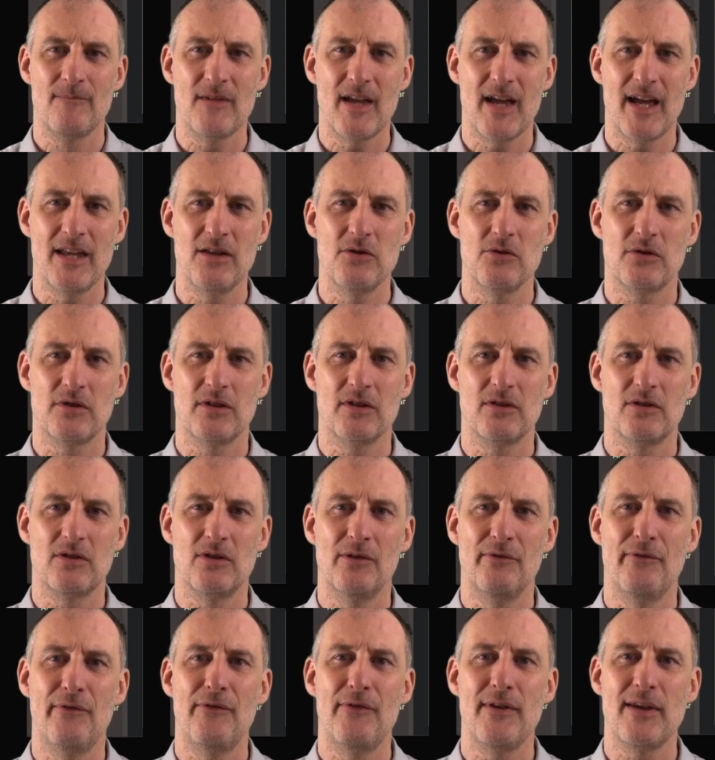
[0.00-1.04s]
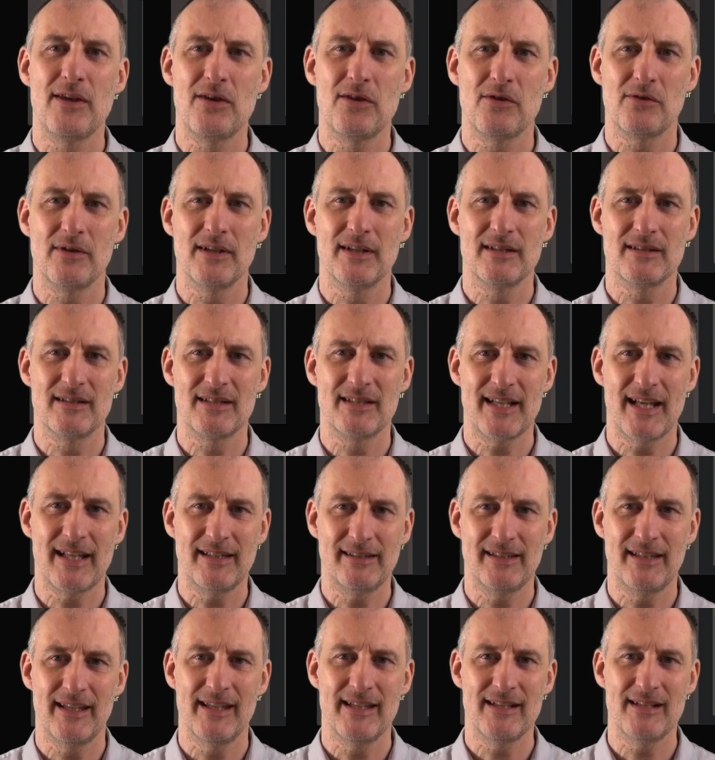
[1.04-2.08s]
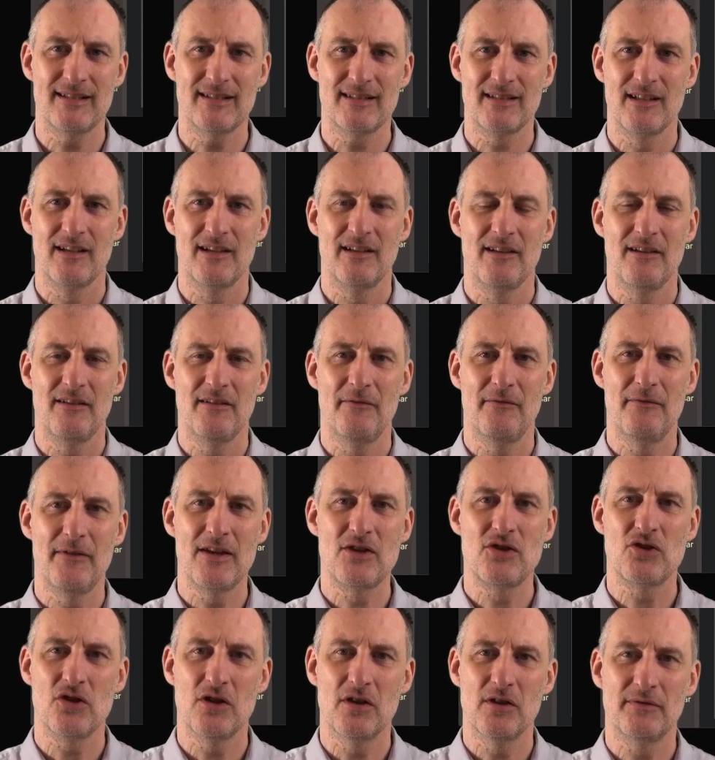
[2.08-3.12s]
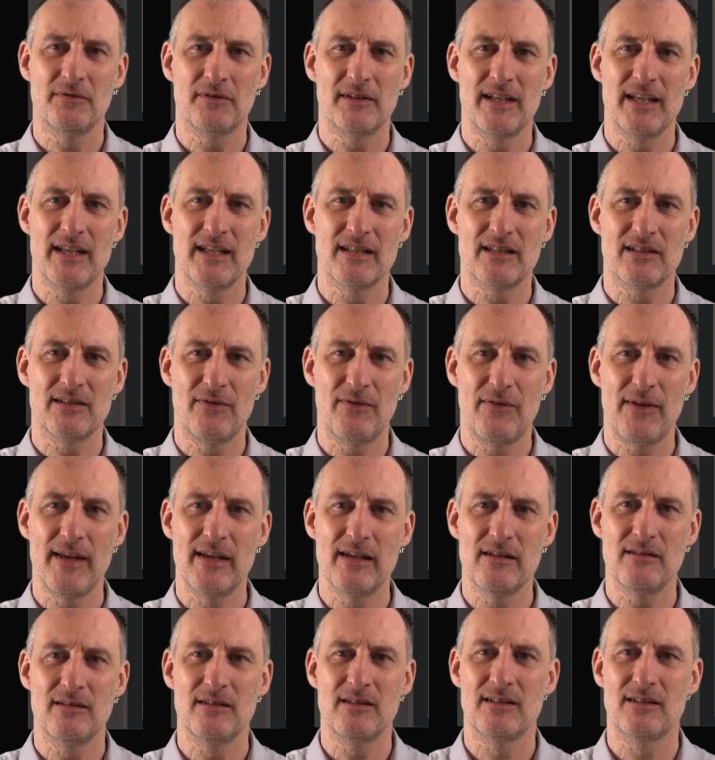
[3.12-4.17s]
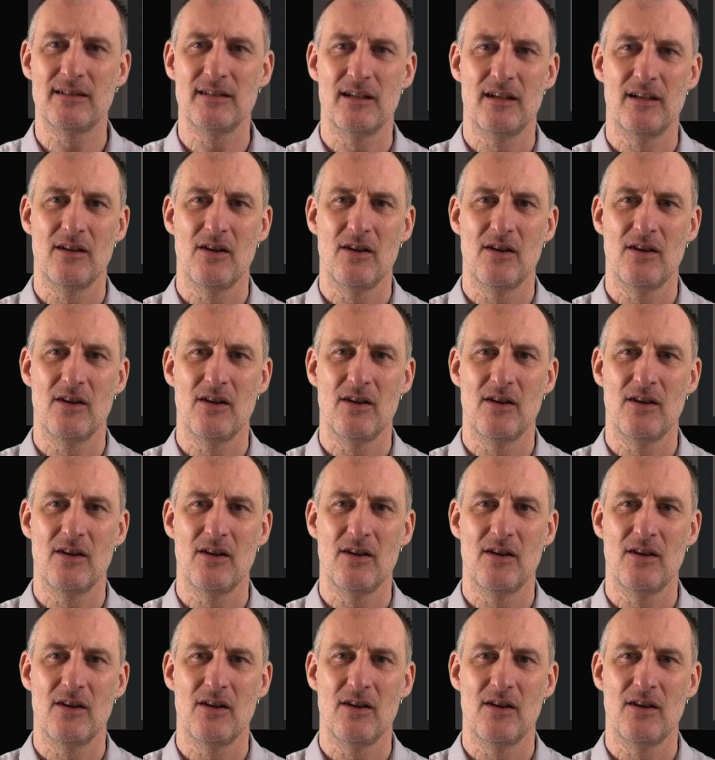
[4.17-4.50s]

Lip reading: and you can configure in settings which of these fields